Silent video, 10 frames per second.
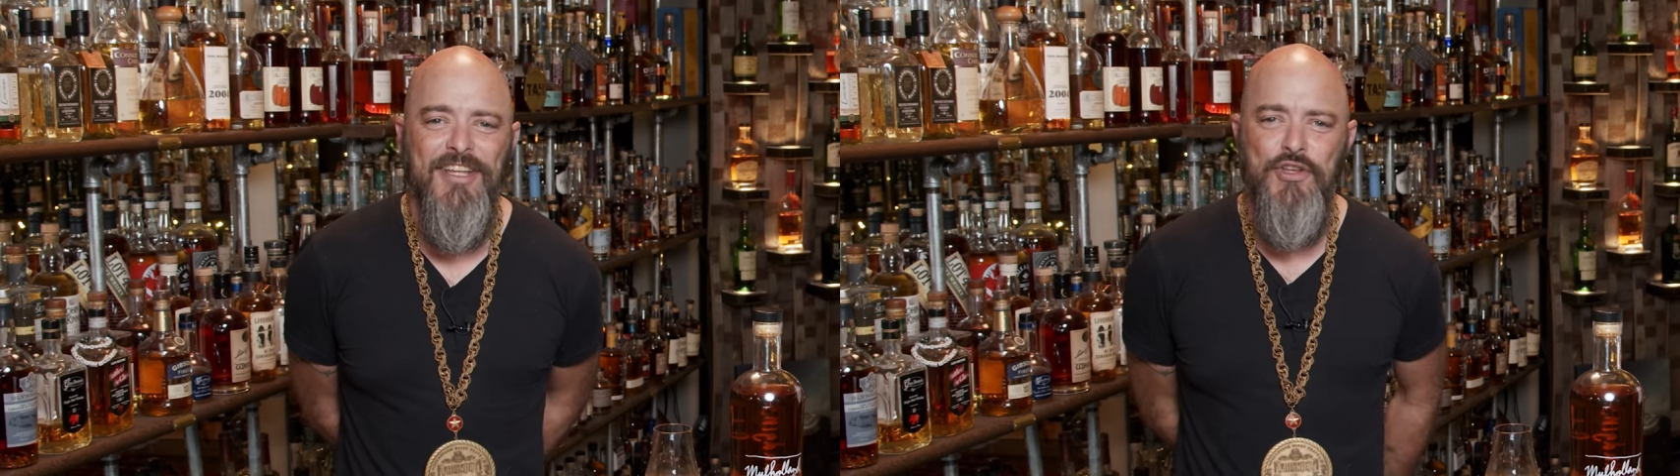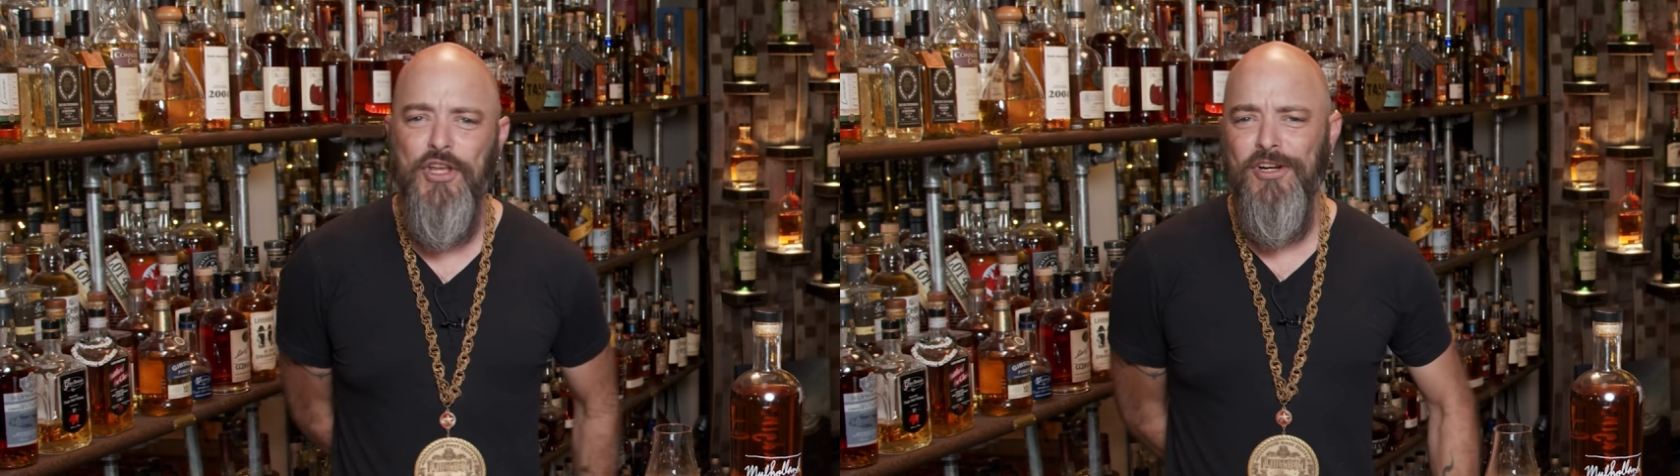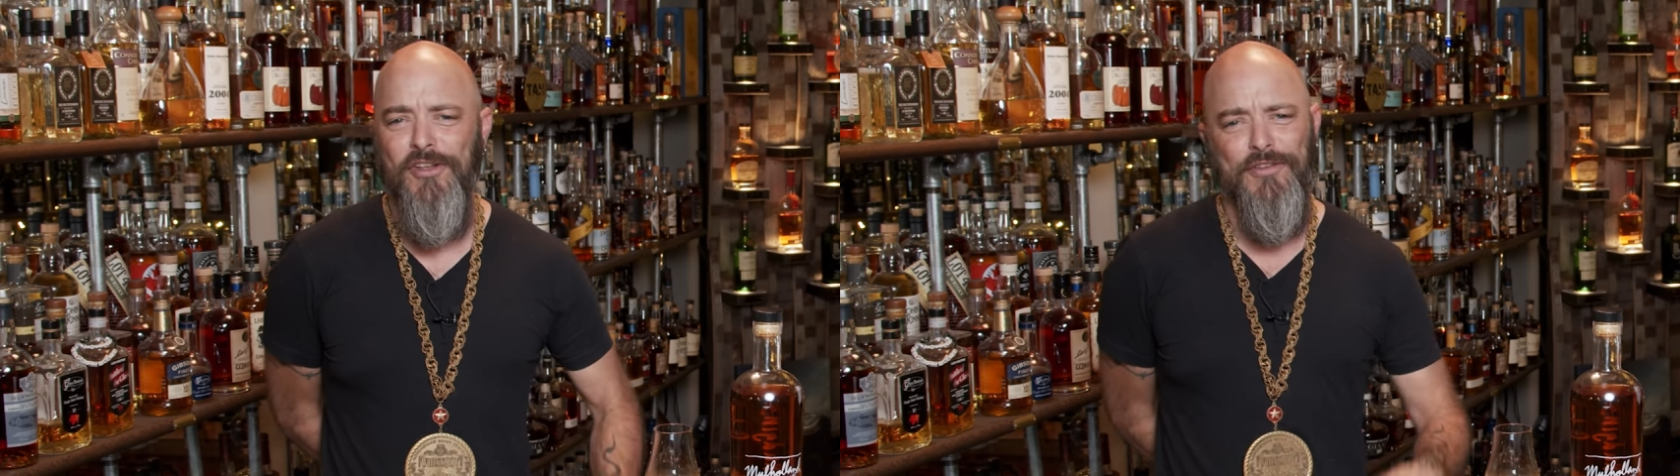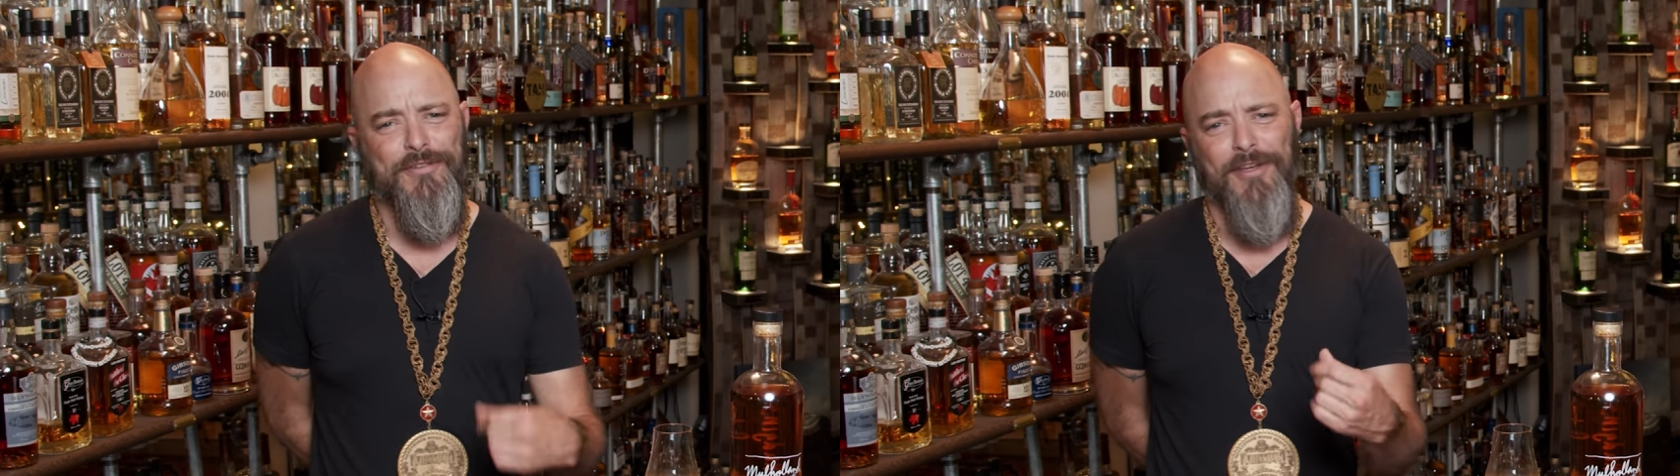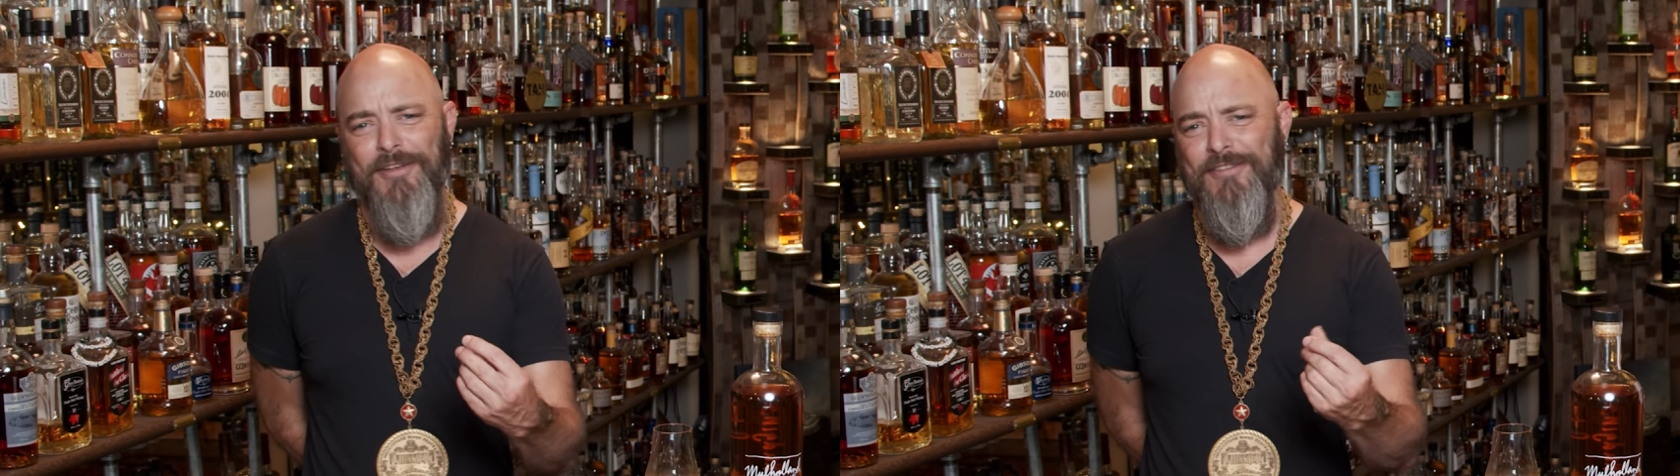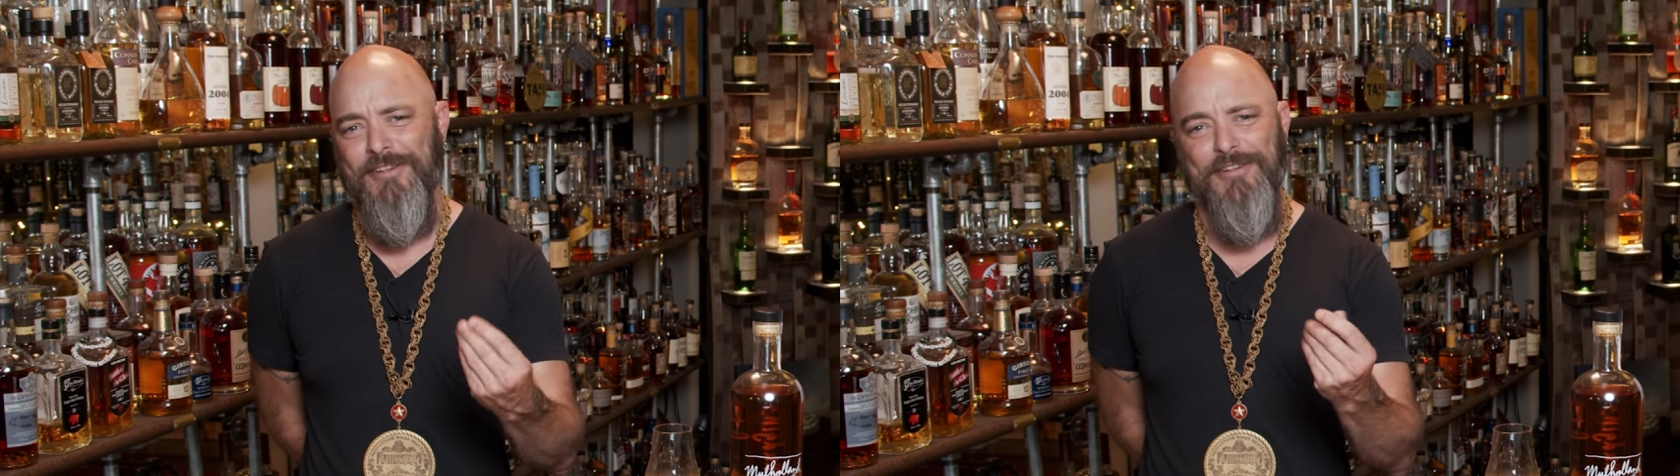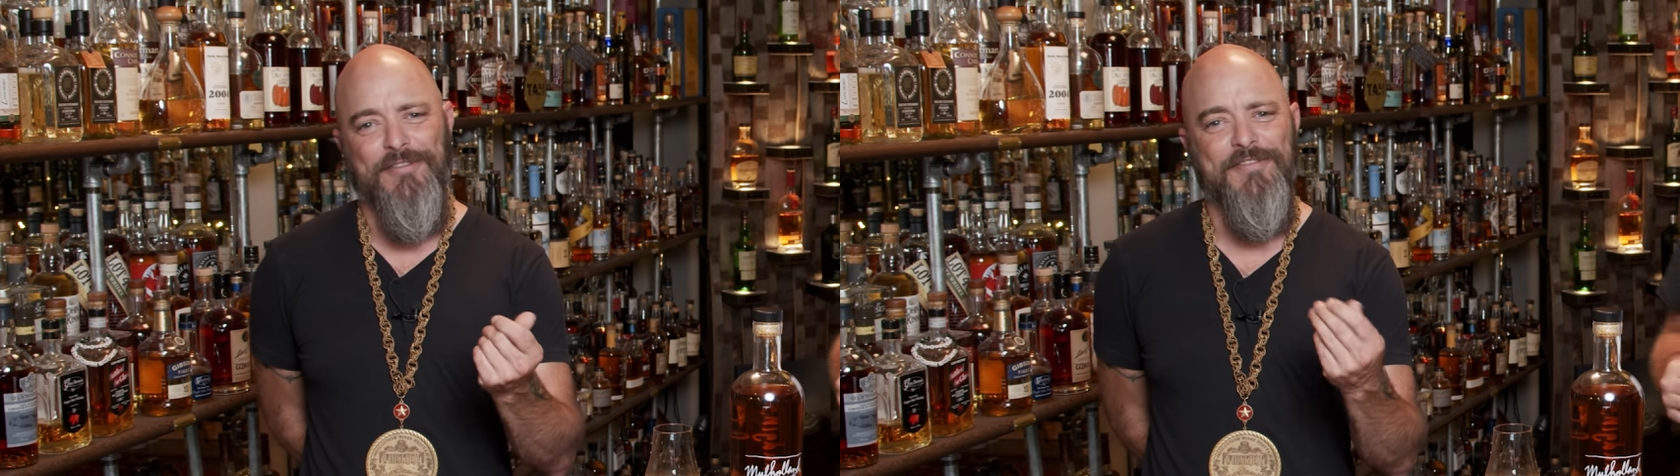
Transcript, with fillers: You get all the dust on your